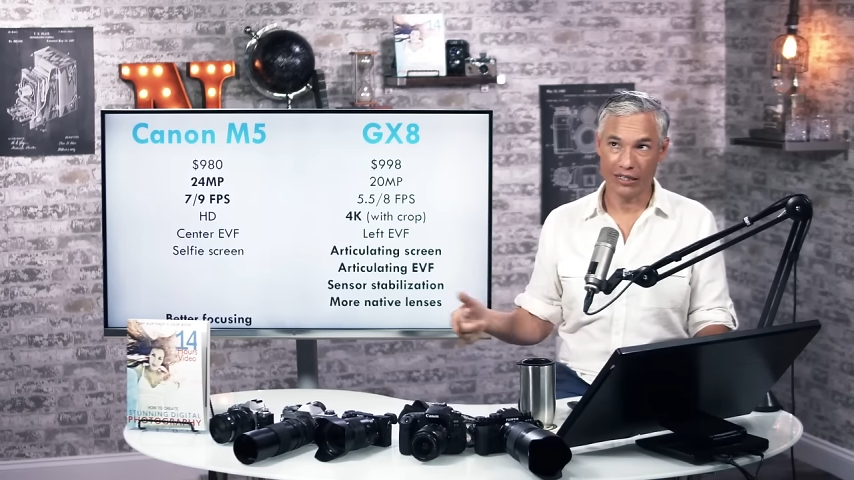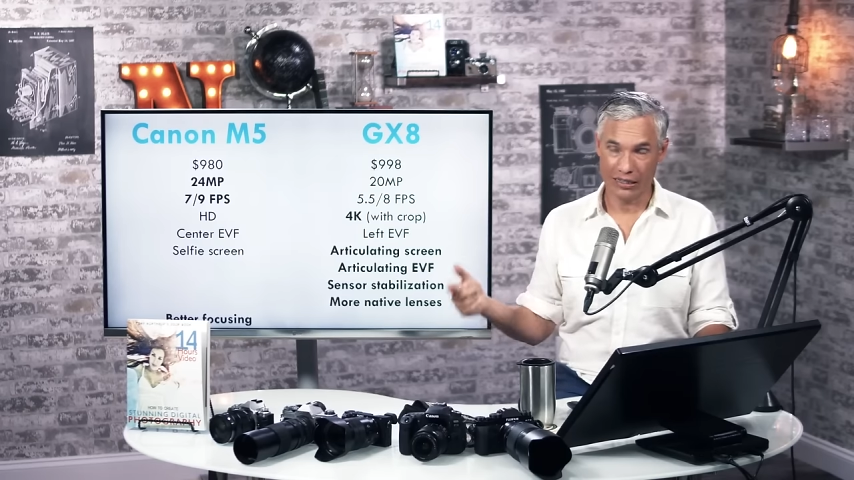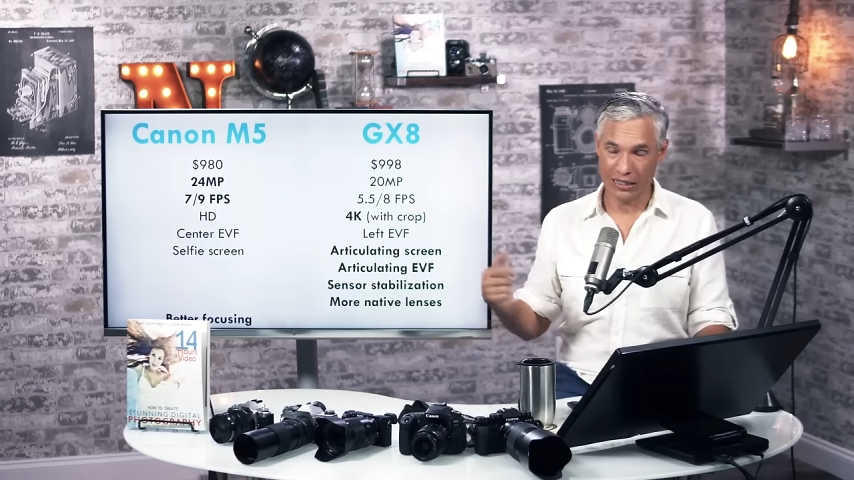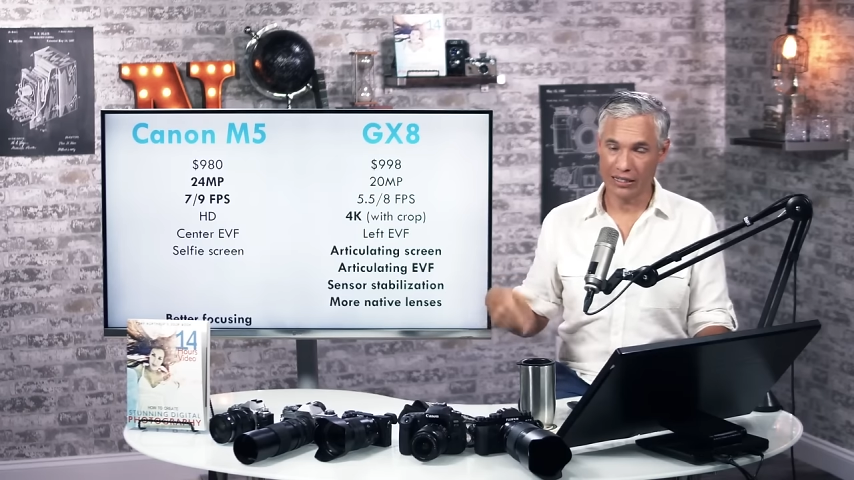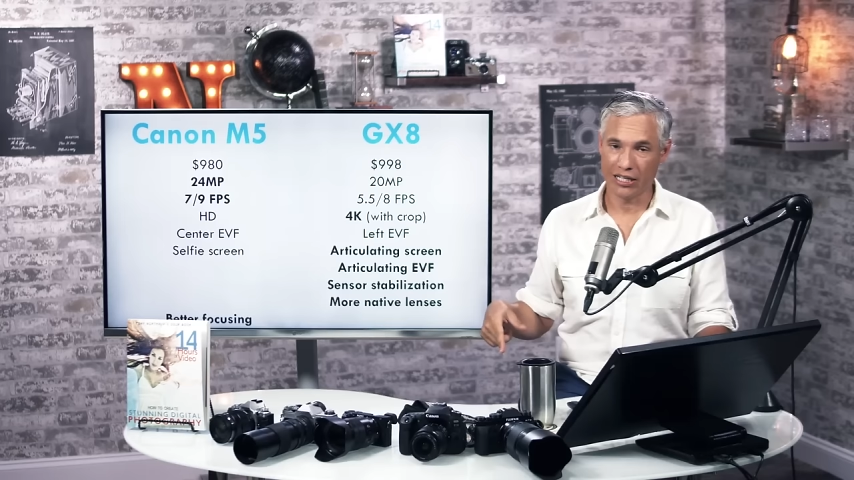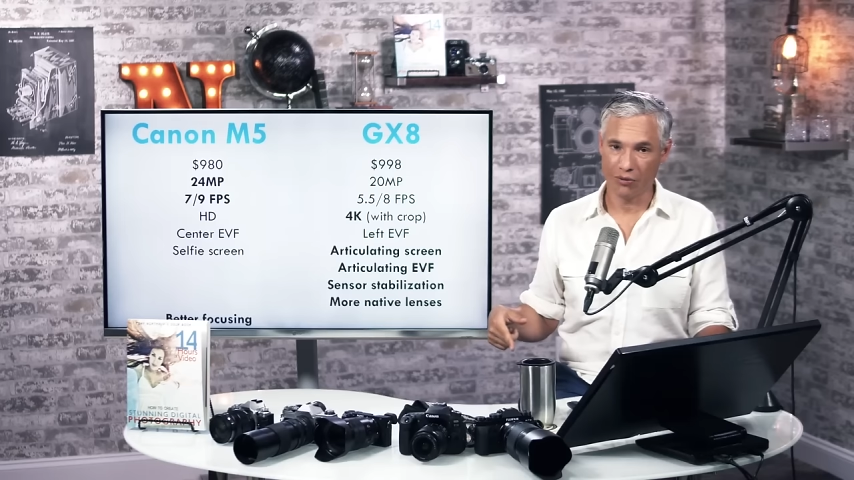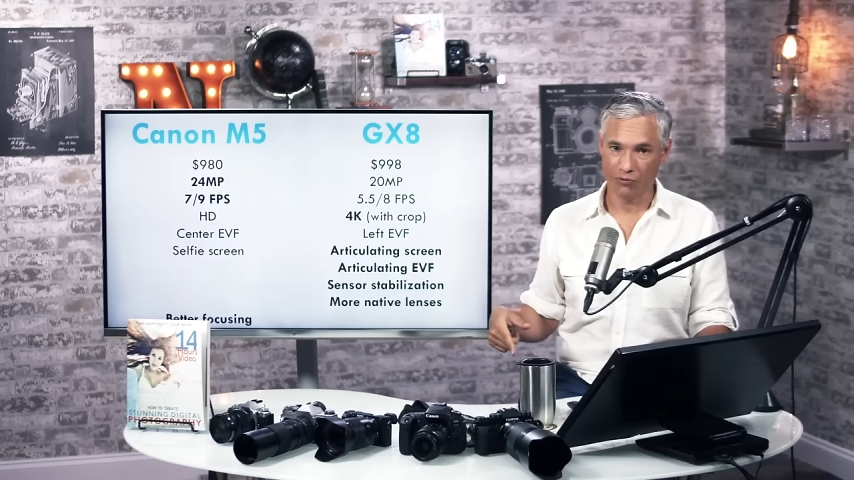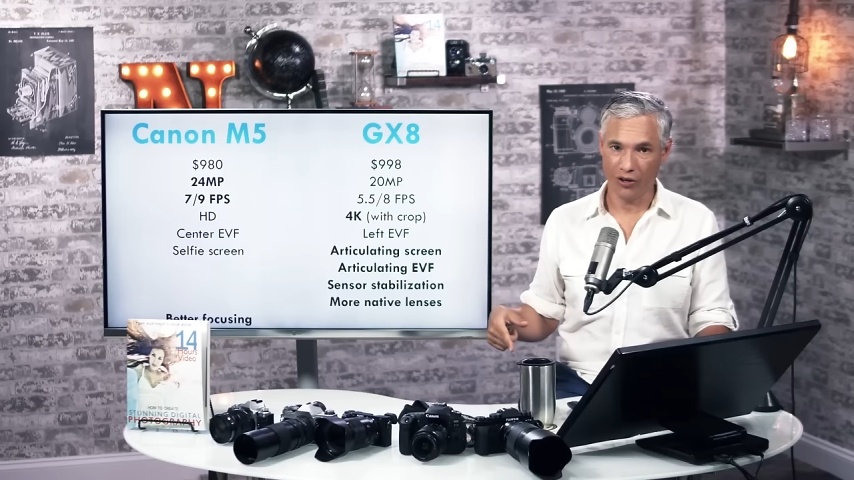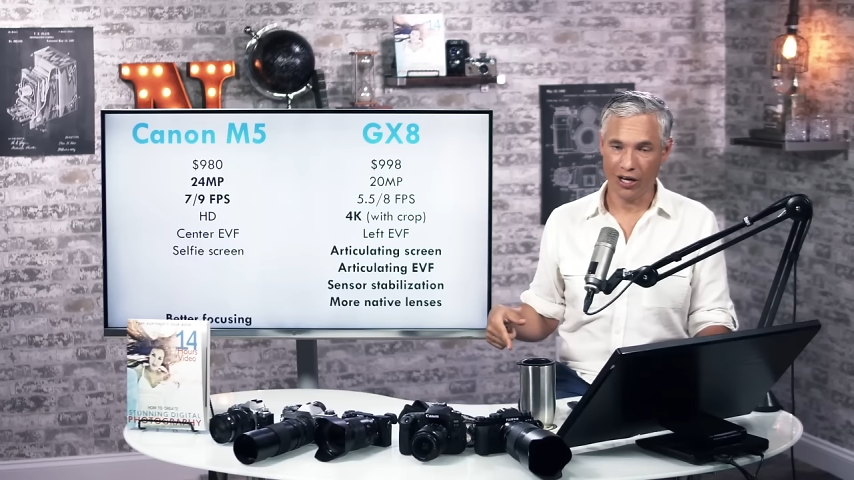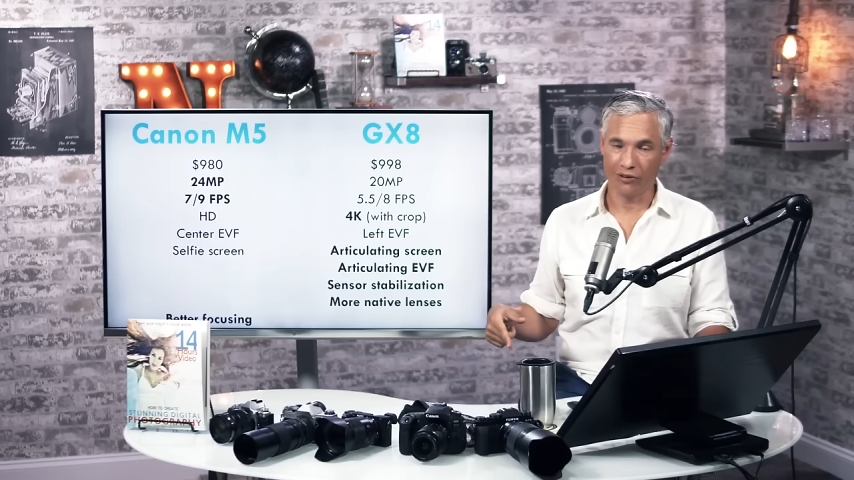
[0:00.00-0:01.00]
is in the
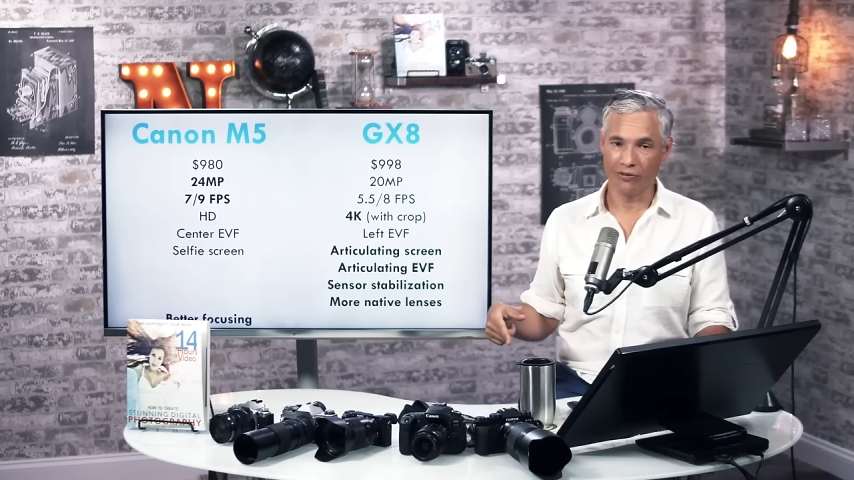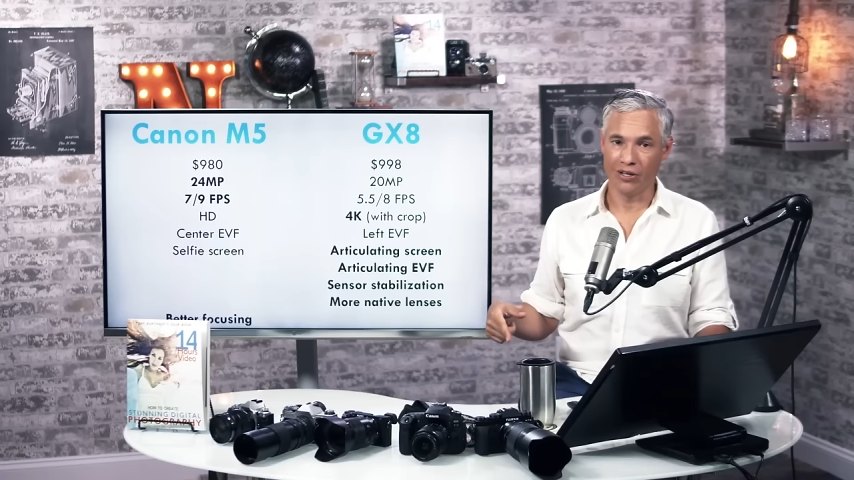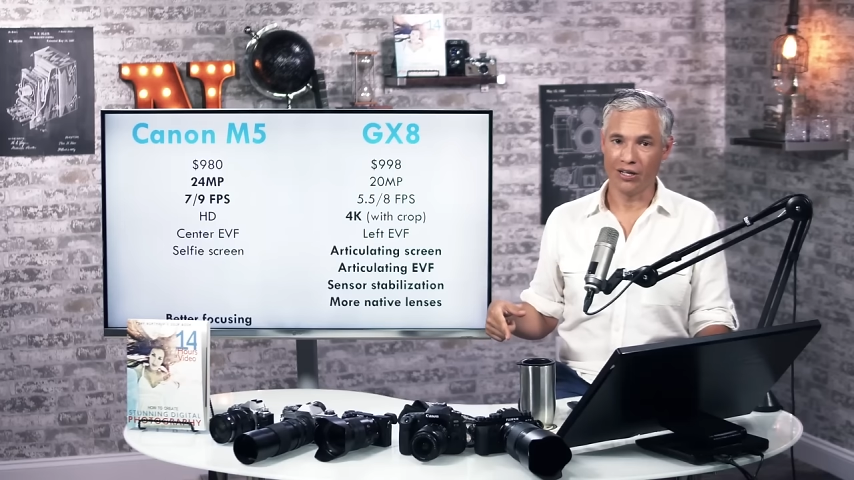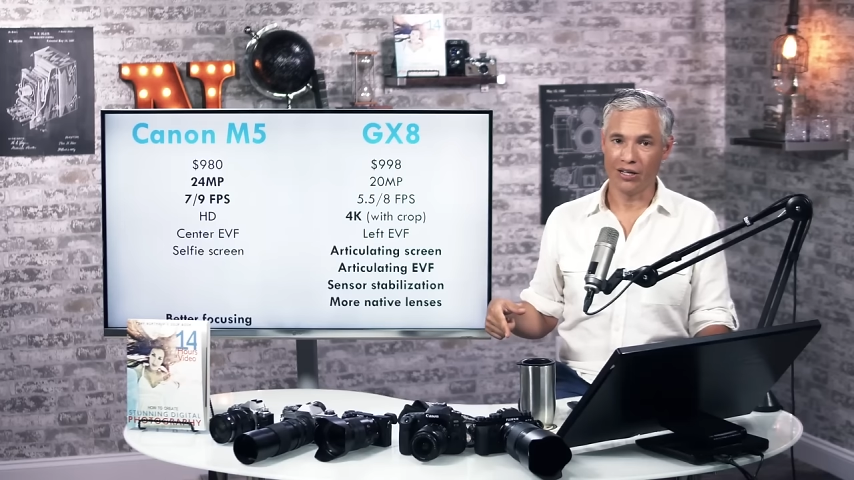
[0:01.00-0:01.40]
M5,